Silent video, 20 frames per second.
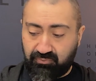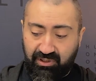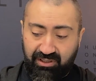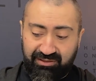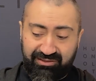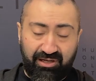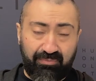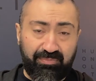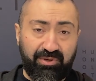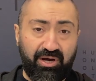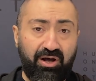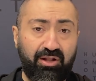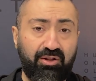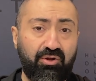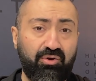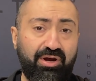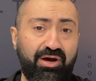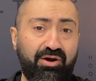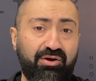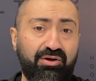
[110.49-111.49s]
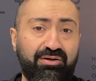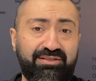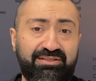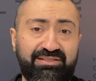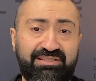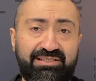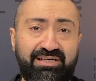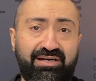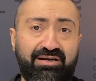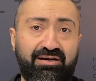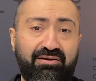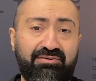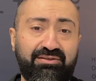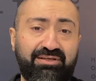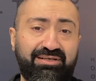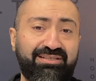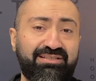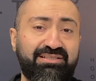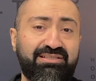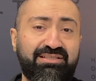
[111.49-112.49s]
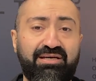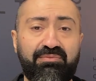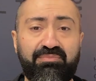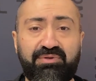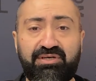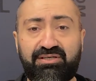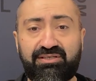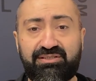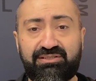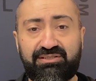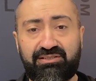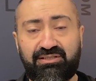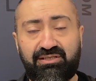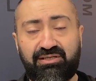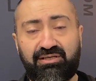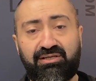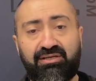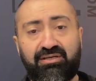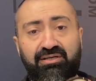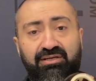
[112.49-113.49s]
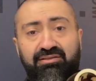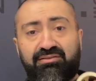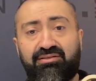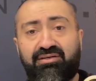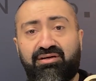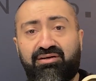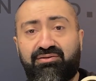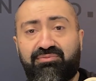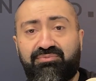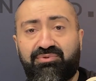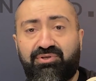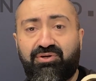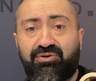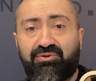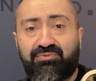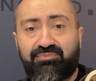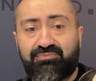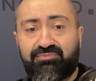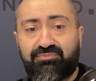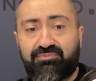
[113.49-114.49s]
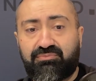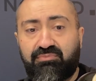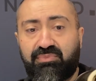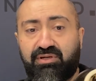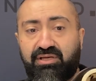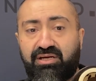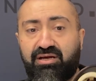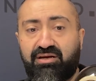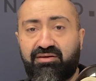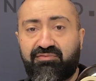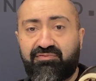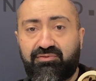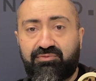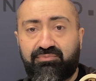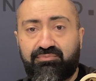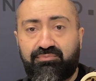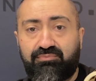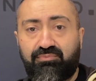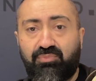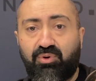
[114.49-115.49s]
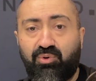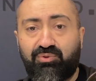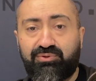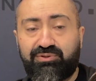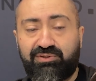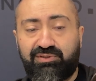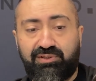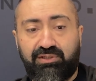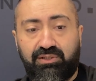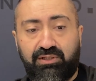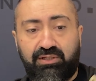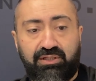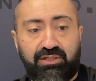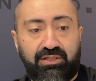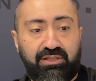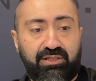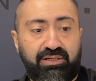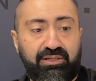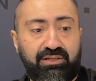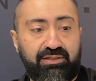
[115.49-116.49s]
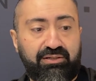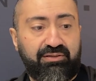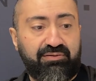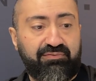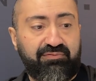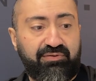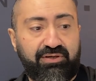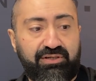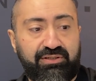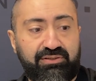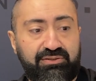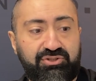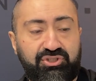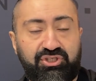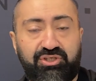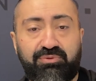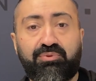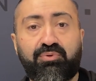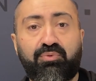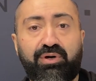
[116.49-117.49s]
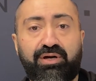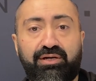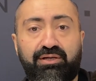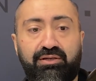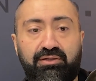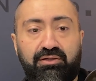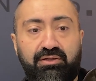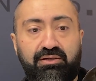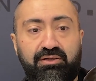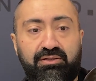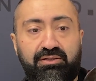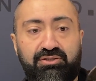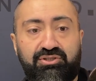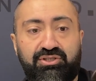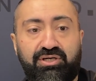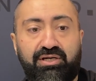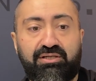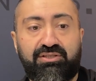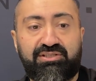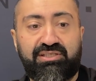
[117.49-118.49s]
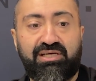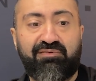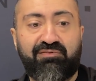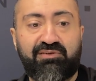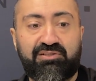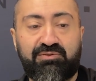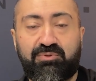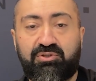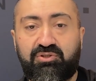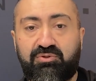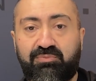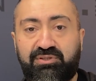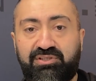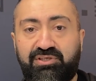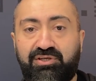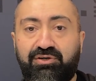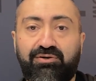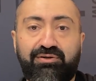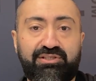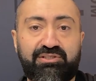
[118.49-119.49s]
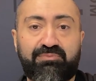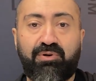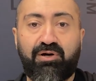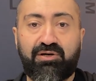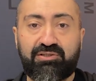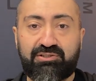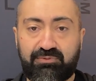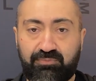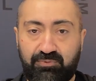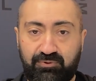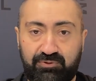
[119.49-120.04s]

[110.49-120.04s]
They'll be hollowed out on the inside because they're made out of a mold in a very cheap way. They try to save as much material as possible